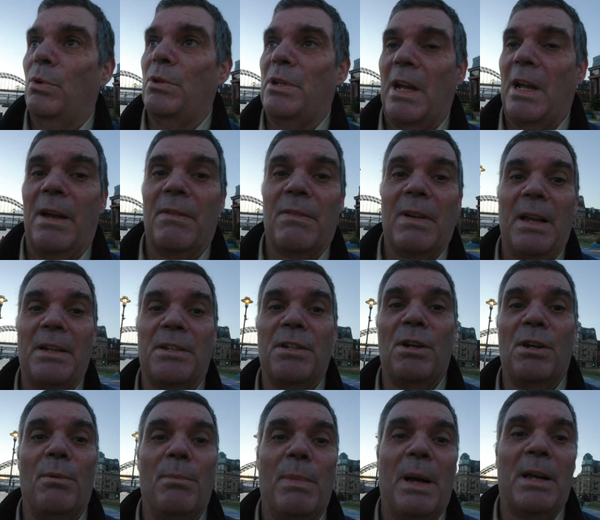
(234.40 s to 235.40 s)
Would I have liked
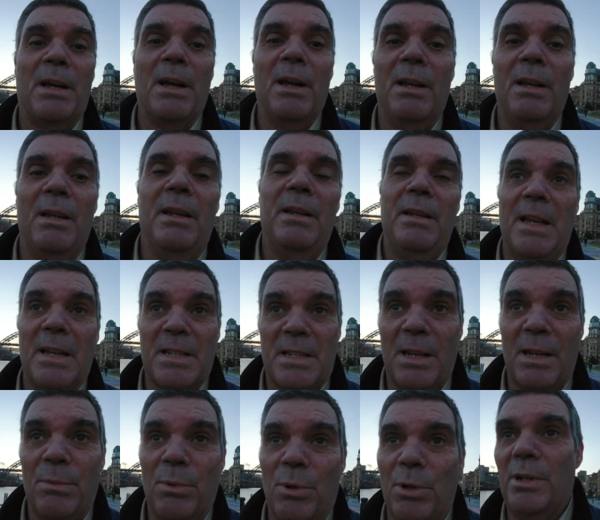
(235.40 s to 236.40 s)
to have gone back earlier?
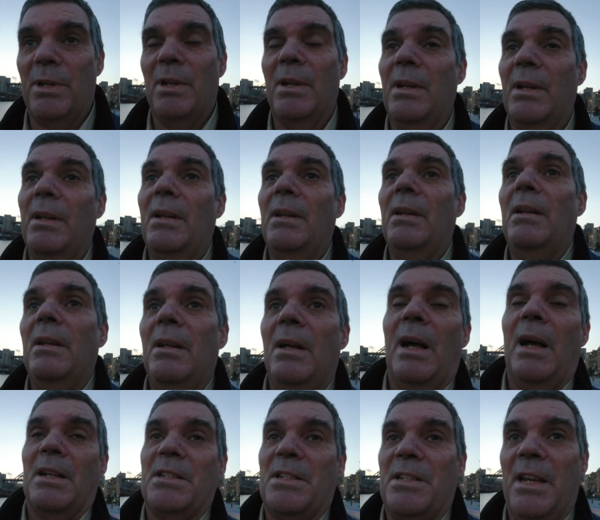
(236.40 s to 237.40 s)
Yes, I would.
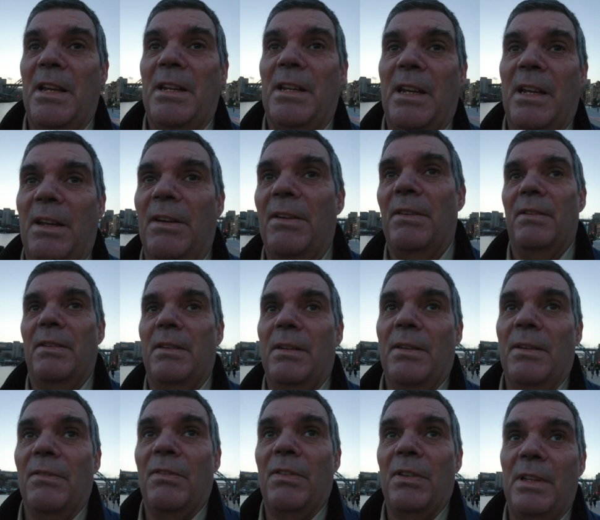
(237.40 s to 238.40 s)
I stayed here
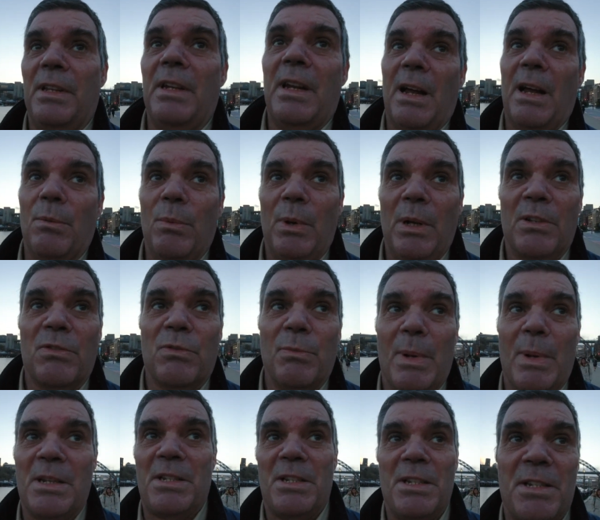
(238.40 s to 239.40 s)
for the nine weeks
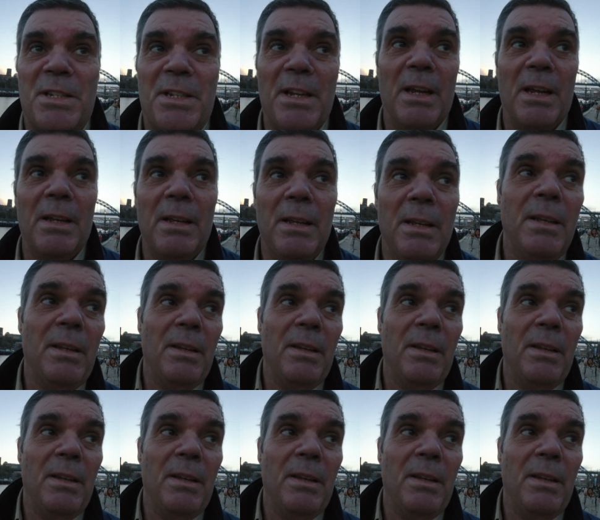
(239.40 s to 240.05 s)
for my sister,